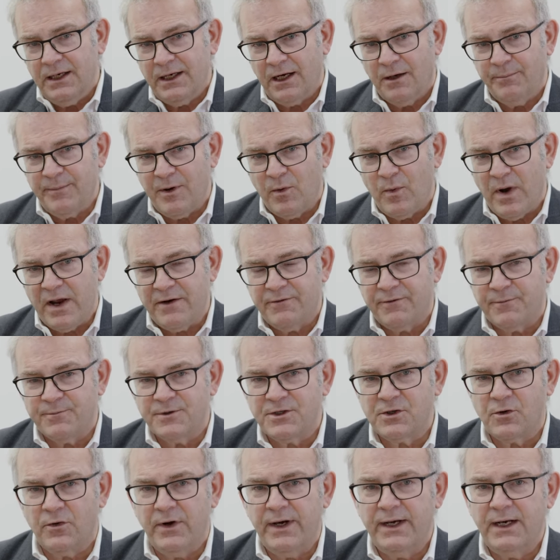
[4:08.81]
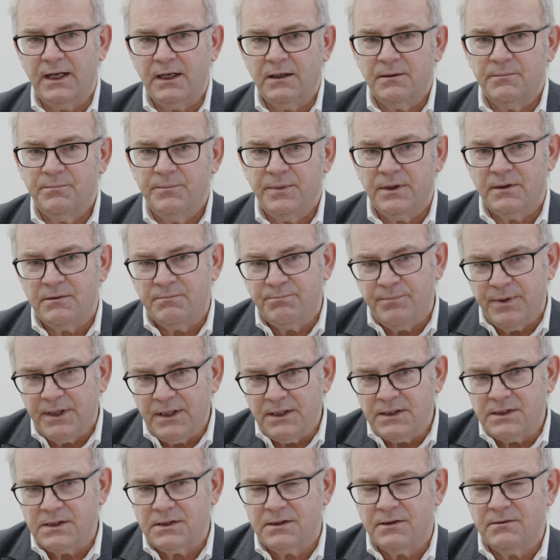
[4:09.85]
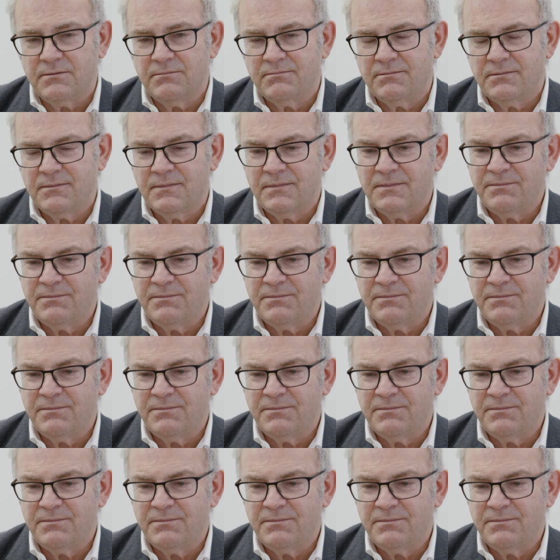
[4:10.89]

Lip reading: a little bit away from screening, but is